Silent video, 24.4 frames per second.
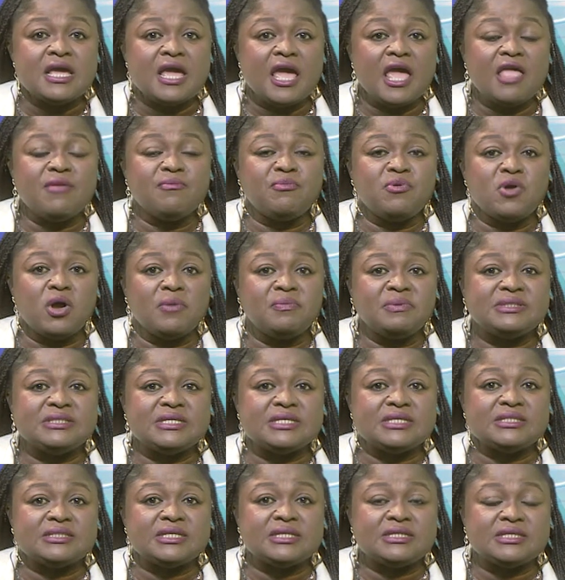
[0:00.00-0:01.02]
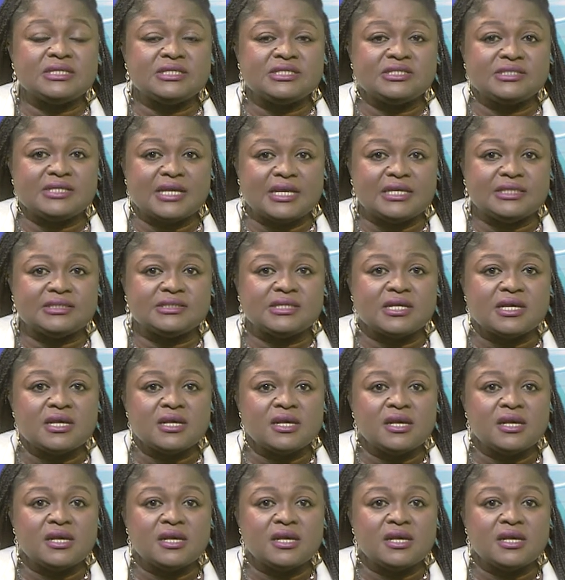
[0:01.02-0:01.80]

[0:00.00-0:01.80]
and properties in the state.